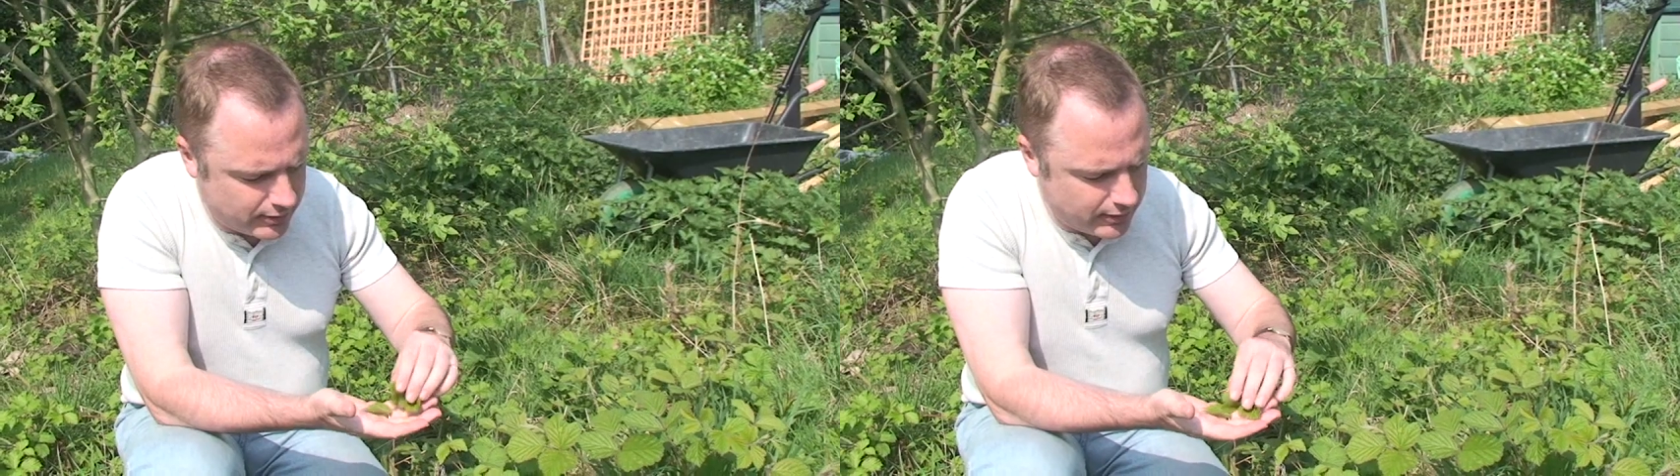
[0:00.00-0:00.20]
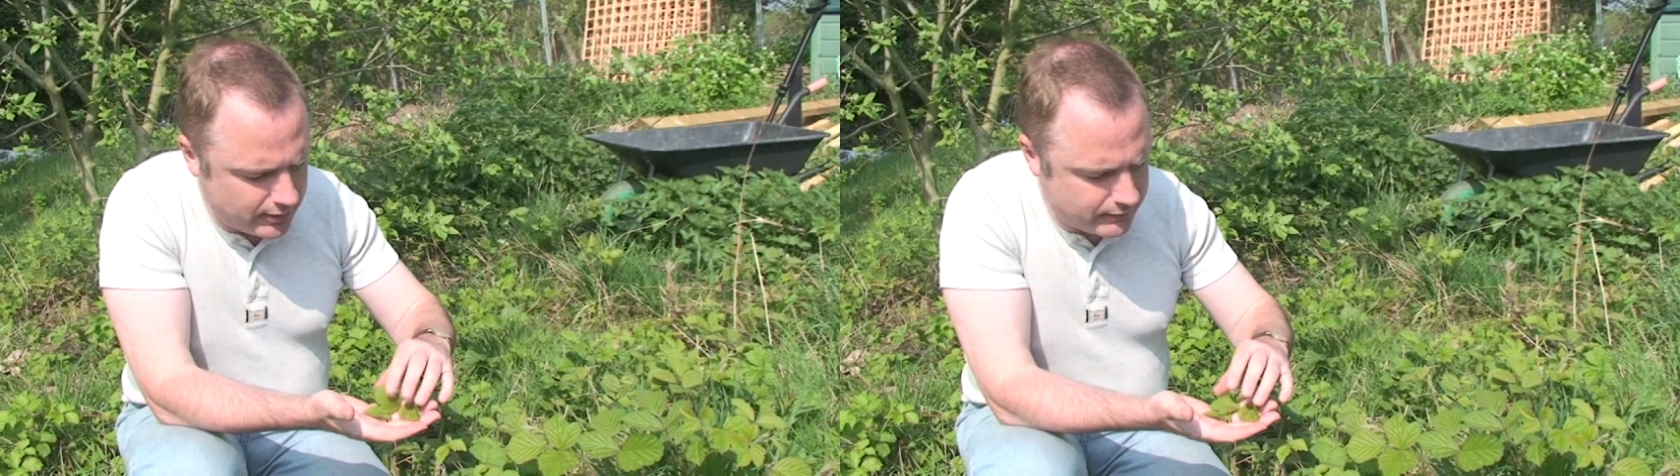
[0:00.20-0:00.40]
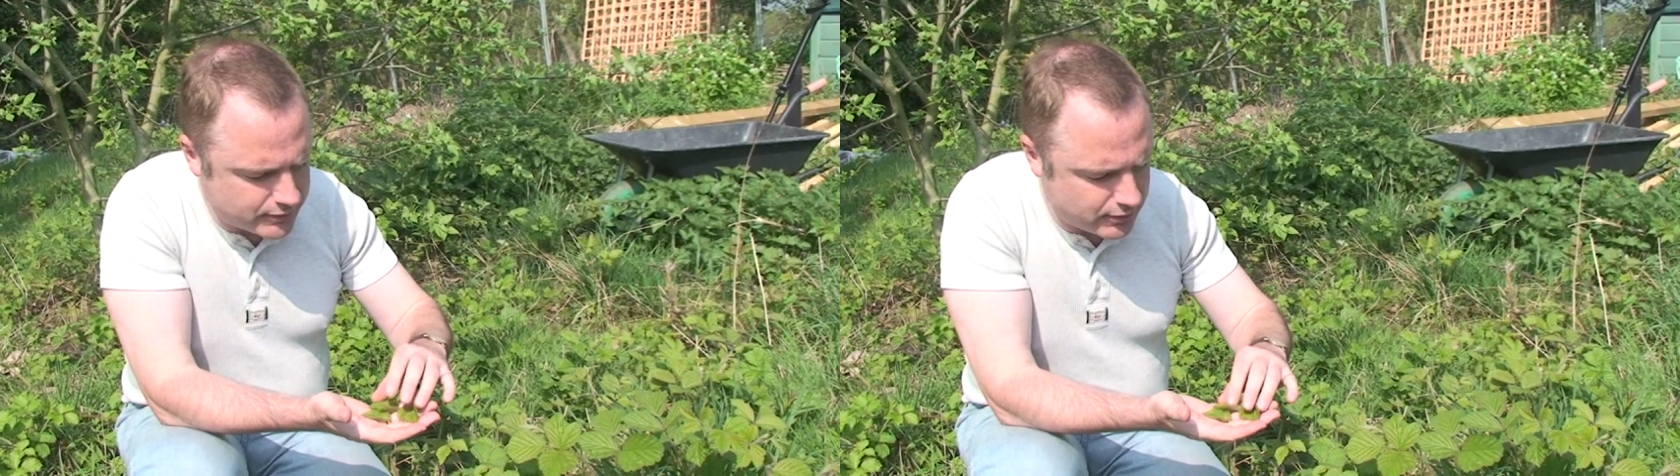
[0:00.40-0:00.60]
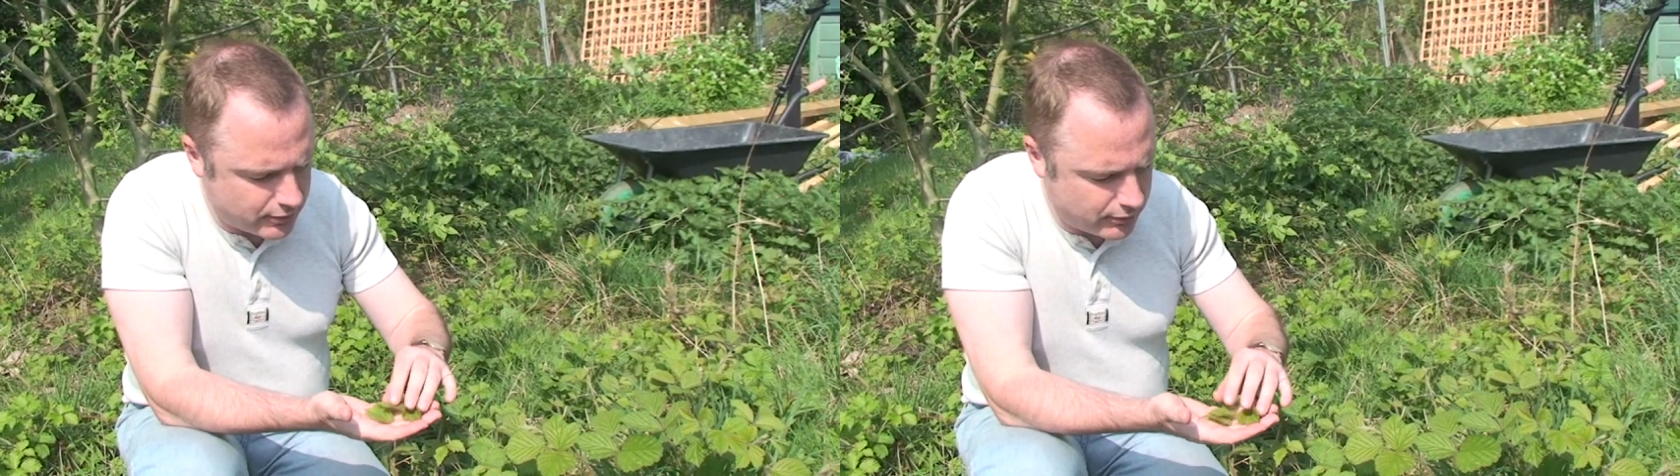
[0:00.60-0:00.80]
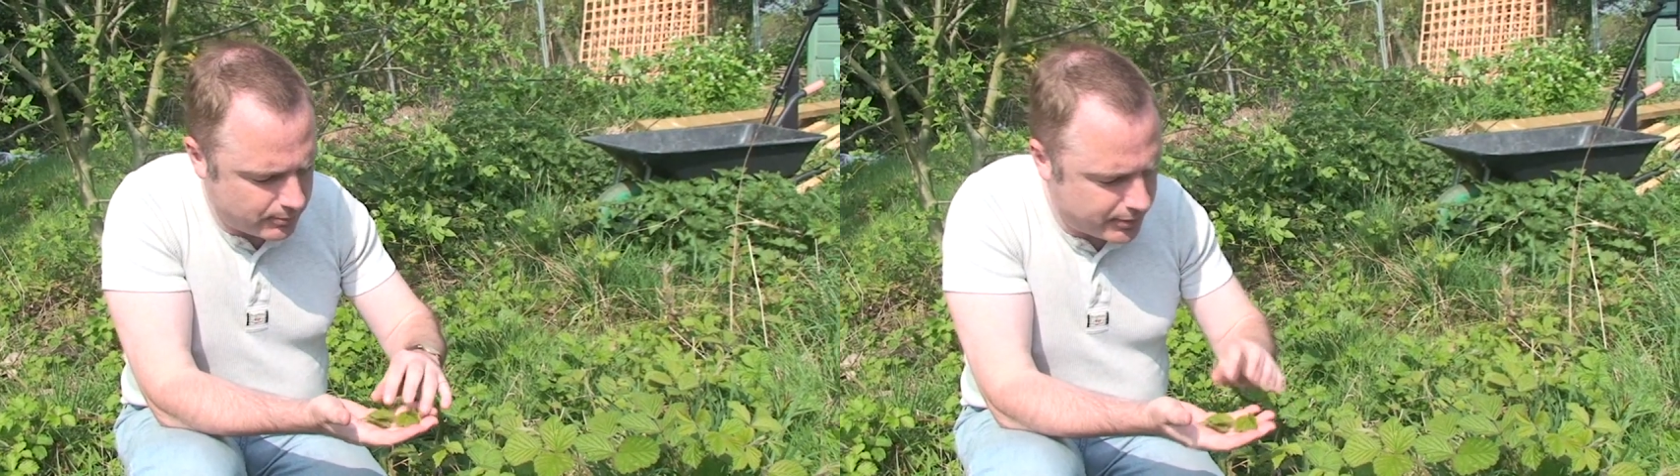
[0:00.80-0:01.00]
leaves
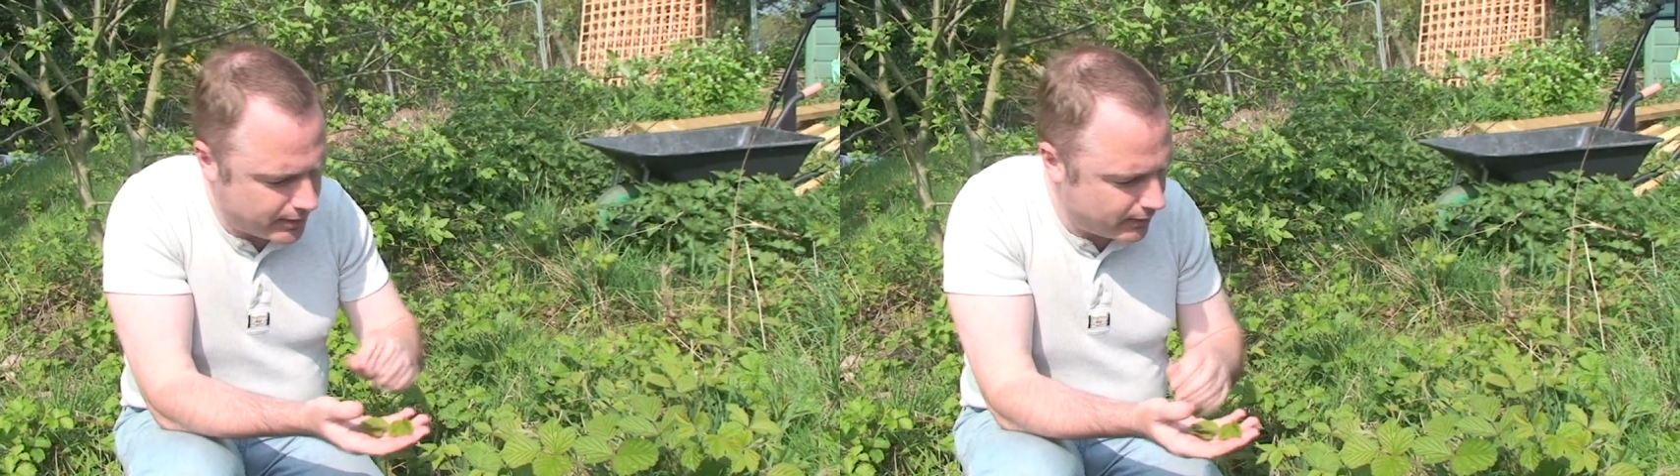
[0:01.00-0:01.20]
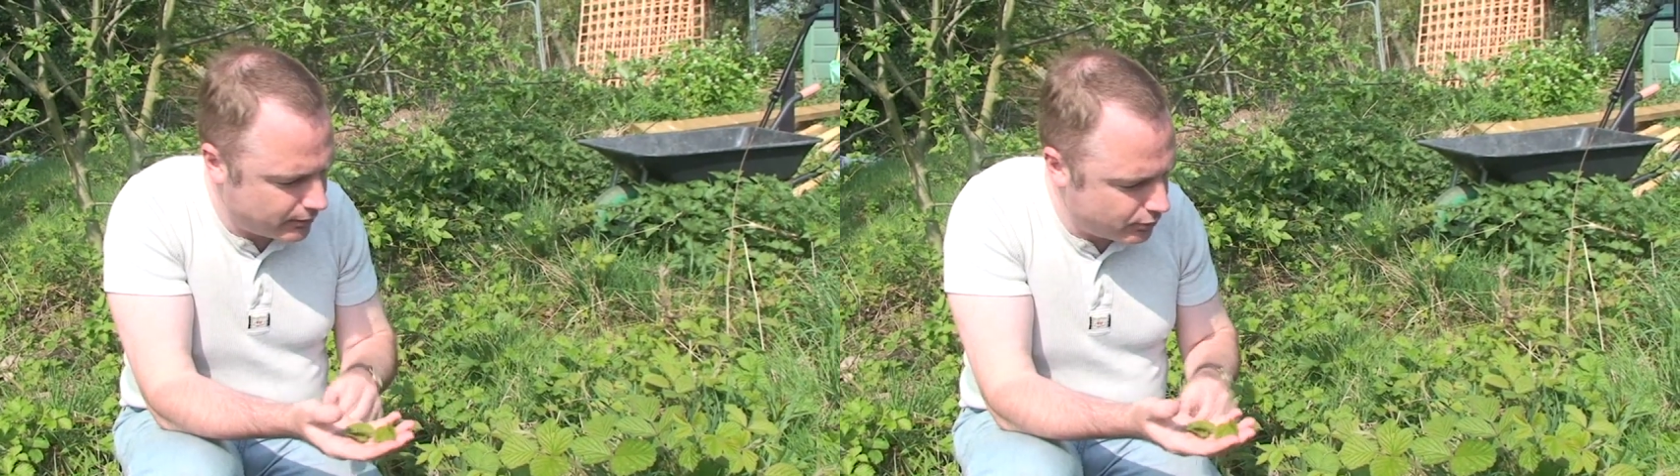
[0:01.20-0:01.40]
are a pale